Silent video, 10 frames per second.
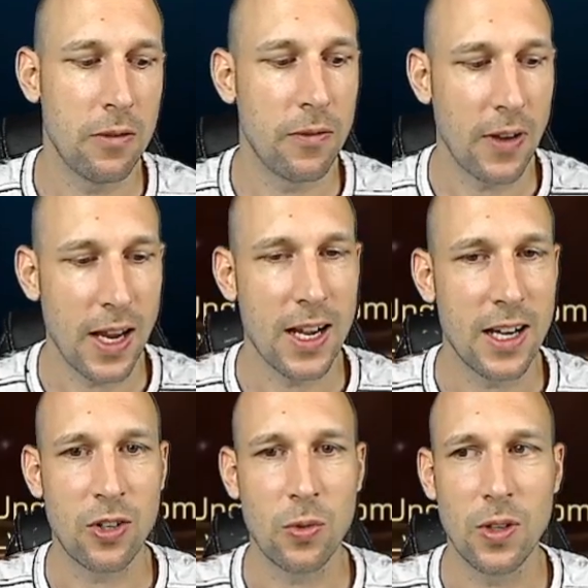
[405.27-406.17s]
fair
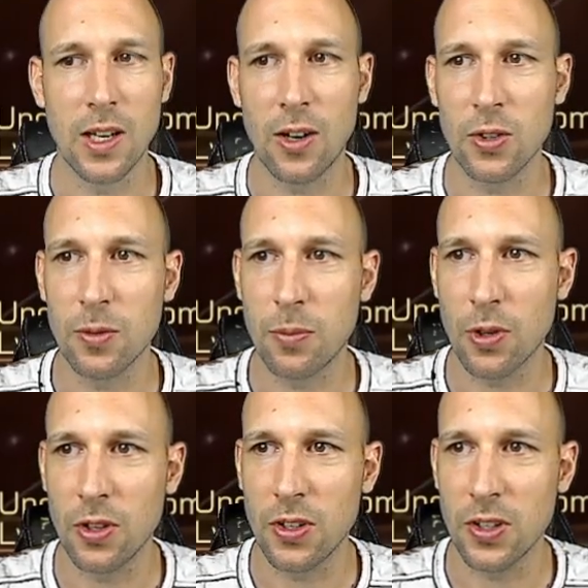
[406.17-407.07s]
to allow the
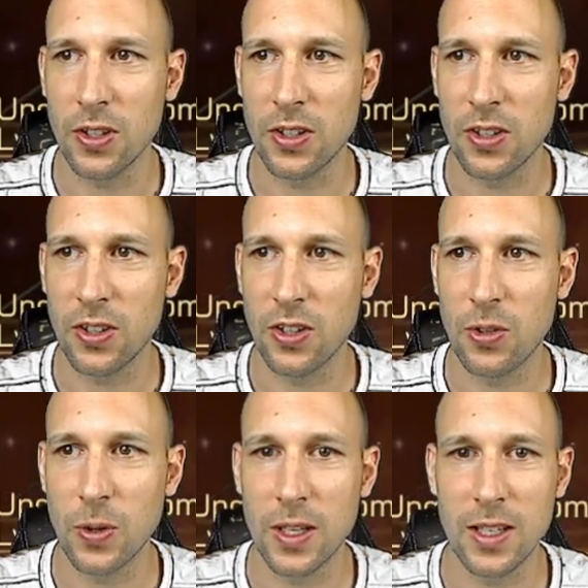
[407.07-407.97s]
Brontes
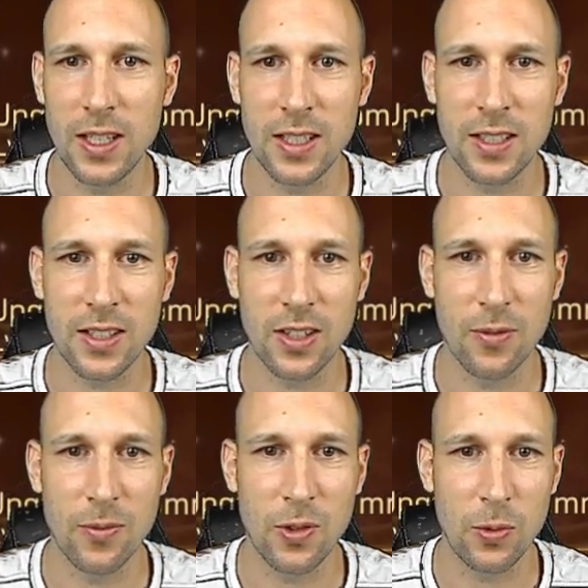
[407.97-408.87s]
to at least
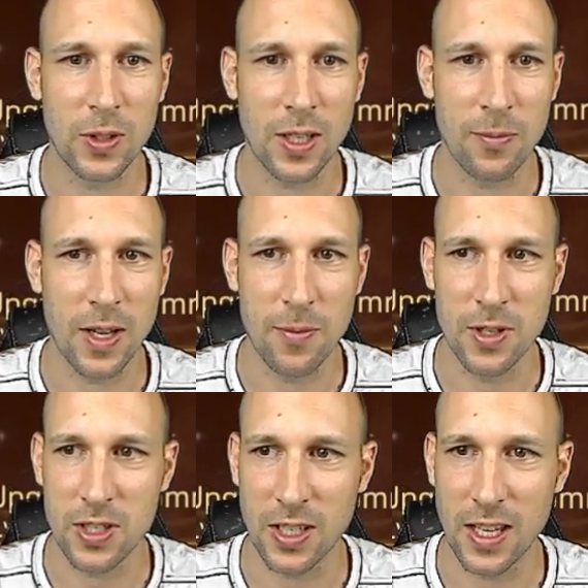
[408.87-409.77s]
do some
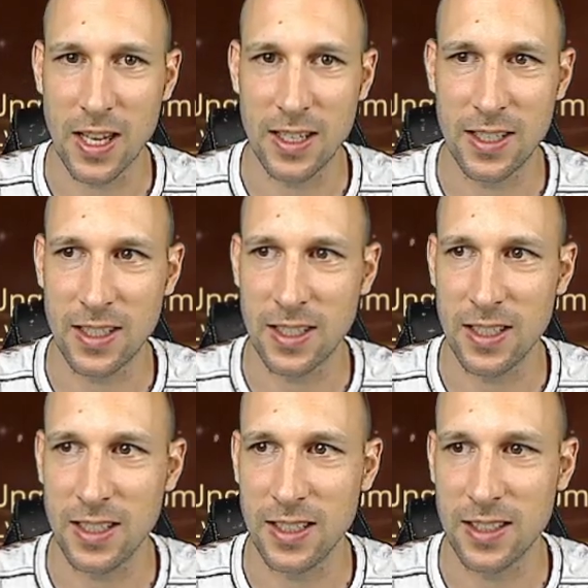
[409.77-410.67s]
damage against
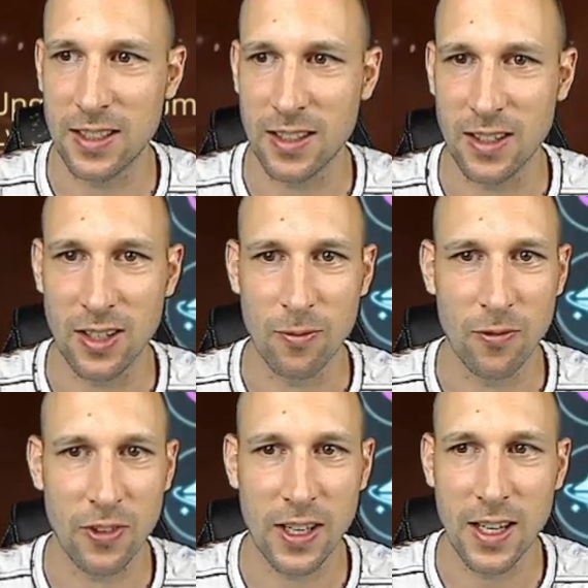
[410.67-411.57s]
these
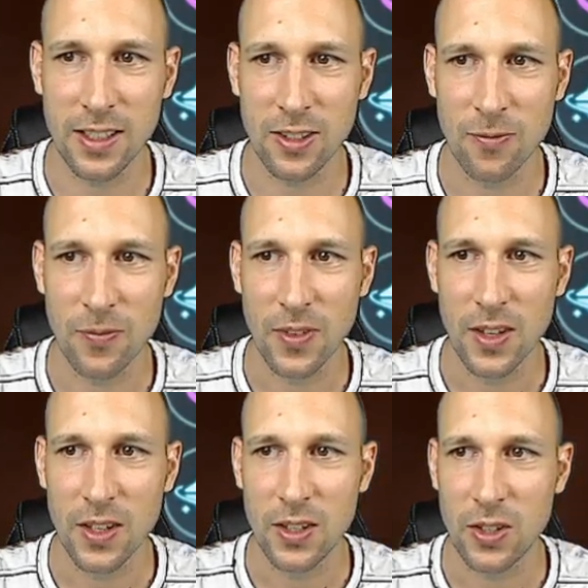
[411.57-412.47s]
frigates.
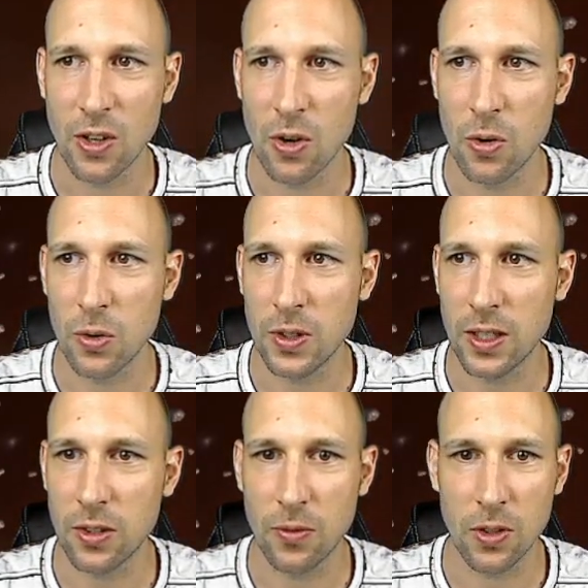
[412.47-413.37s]
So
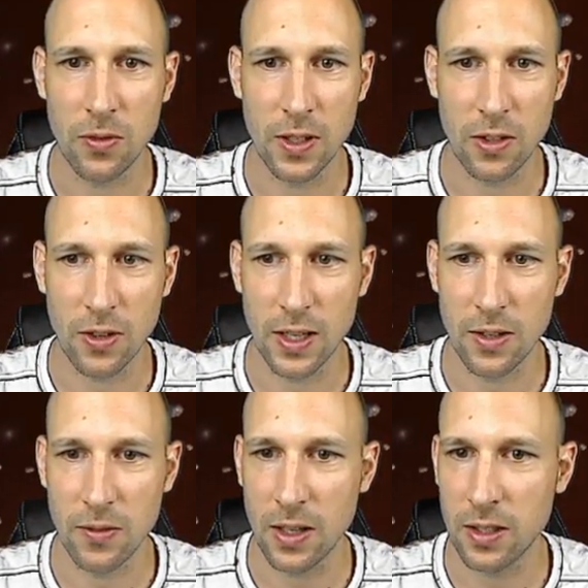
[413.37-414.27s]
that's what we are trying.
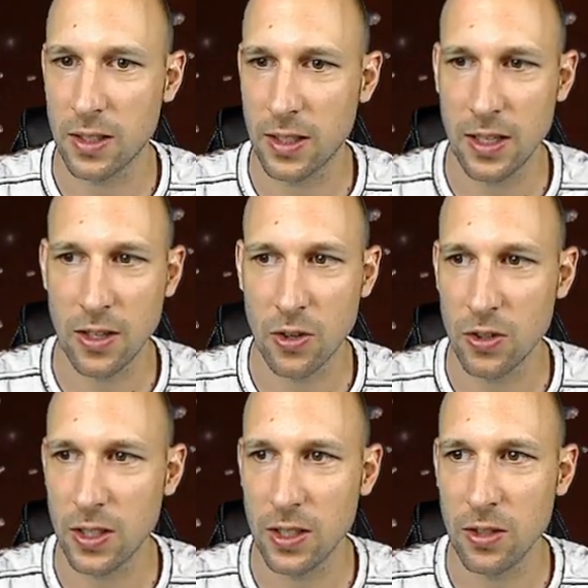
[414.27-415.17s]
We are still
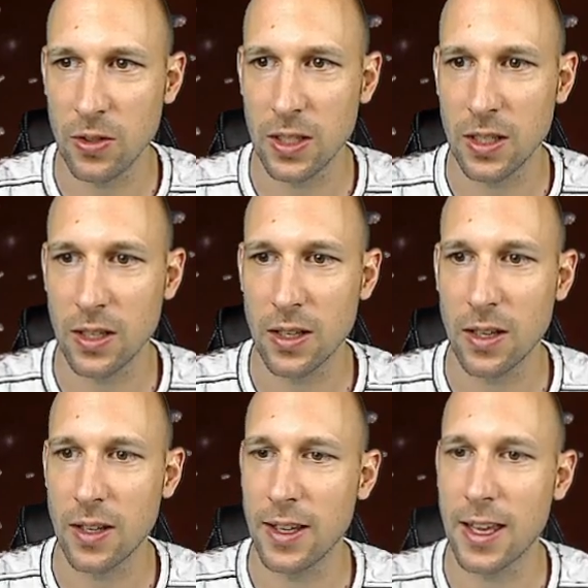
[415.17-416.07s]
continuing
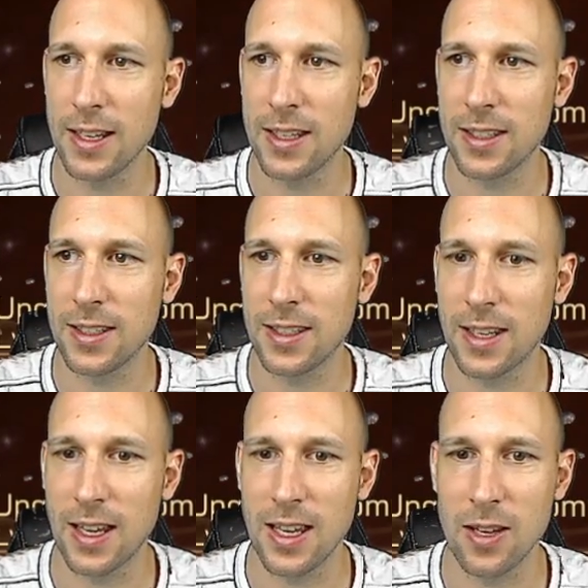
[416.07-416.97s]
against the
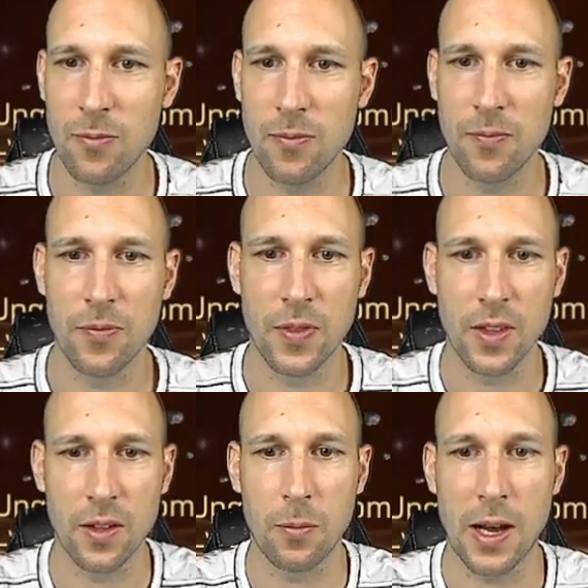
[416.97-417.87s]
same
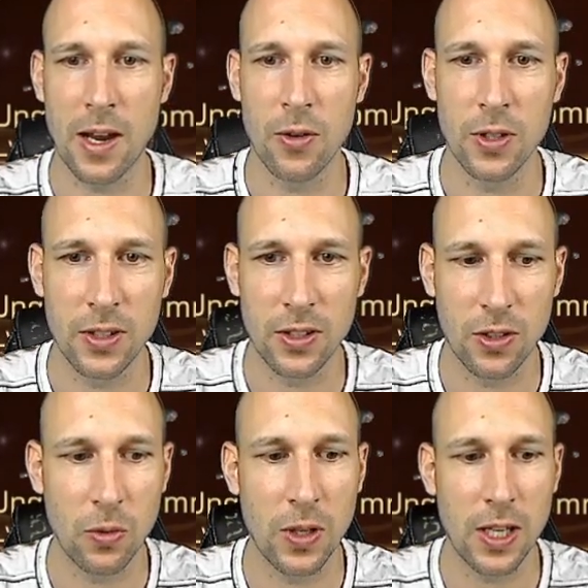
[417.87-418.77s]
pirates
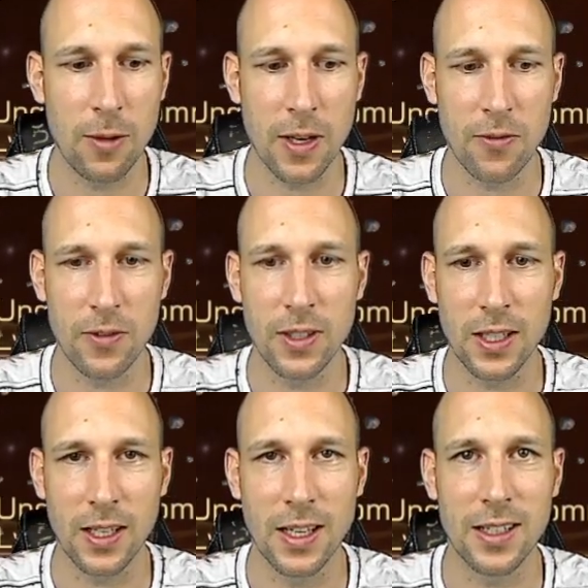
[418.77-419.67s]
to keep everything as